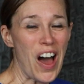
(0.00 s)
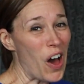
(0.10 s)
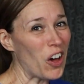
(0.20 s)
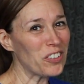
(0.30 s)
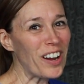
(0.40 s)

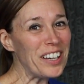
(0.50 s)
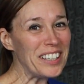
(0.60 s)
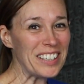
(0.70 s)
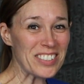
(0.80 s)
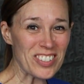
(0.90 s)
All right,
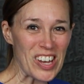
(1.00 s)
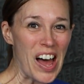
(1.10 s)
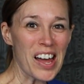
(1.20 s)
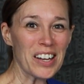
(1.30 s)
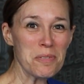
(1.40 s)
it's
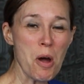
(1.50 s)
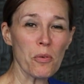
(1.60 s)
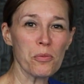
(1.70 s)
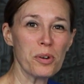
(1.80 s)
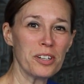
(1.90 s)
time.
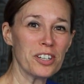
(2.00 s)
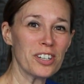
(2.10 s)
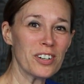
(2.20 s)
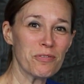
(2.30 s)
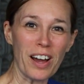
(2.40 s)

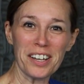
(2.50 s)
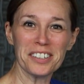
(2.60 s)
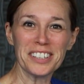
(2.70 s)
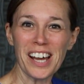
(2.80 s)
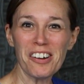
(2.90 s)
We're
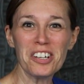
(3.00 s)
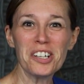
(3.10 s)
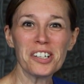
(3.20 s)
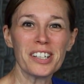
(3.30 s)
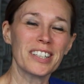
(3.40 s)
finally out
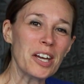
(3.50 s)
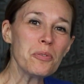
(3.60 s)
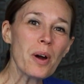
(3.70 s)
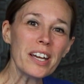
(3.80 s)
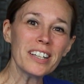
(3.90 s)
here at
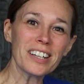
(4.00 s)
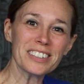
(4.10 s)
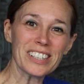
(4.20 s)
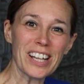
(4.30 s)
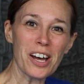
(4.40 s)
Gateway
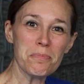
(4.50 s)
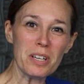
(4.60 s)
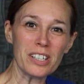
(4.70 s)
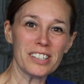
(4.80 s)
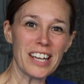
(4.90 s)
Gun Club
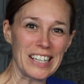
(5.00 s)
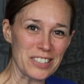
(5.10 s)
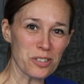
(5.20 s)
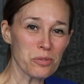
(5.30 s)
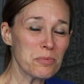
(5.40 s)
in
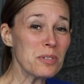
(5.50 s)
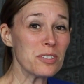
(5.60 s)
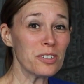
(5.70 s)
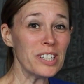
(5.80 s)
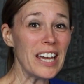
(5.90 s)
Hazelwood,
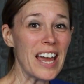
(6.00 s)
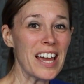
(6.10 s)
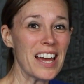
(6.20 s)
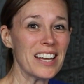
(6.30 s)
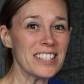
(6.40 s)
Missouri,
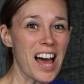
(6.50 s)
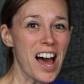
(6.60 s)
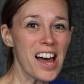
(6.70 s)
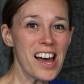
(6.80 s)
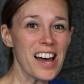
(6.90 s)
and
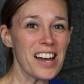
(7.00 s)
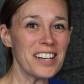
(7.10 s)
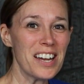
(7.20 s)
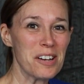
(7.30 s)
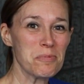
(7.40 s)

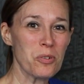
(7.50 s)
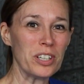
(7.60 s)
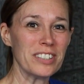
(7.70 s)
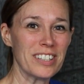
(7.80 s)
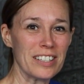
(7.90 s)
I am
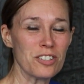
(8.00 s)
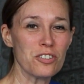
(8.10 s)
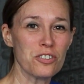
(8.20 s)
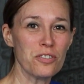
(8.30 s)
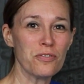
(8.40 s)
going to get to
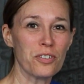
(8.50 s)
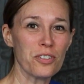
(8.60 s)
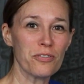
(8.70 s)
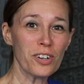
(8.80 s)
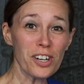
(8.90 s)
shoot for
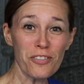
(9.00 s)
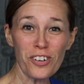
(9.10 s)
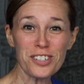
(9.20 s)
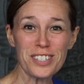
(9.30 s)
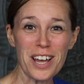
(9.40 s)
the very
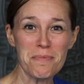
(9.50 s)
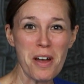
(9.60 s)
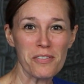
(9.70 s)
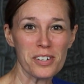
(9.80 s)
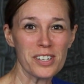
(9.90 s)
first time
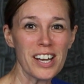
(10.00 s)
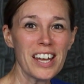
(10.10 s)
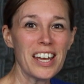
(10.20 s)
ever